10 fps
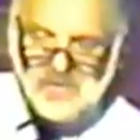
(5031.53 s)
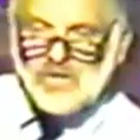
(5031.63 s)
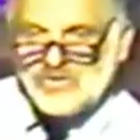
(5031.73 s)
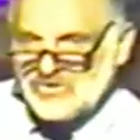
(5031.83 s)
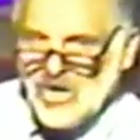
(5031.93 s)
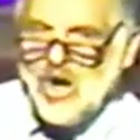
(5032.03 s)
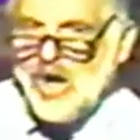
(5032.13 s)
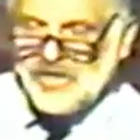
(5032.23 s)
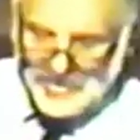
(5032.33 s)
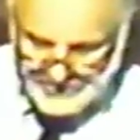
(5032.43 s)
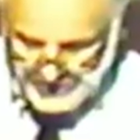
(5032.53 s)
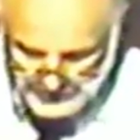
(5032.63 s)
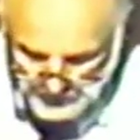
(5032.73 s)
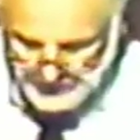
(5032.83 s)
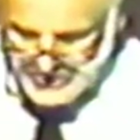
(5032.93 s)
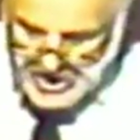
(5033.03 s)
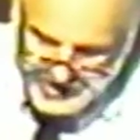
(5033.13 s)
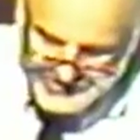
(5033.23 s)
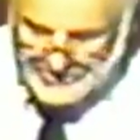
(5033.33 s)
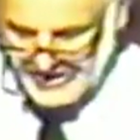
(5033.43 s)
because God had done what
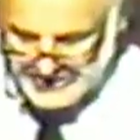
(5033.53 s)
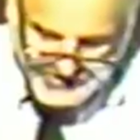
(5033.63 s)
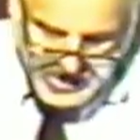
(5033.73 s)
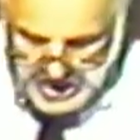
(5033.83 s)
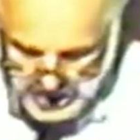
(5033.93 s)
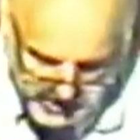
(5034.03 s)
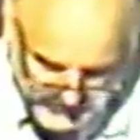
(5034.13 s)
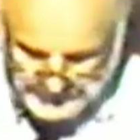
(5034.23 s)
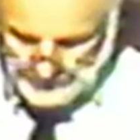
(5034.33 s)
God said God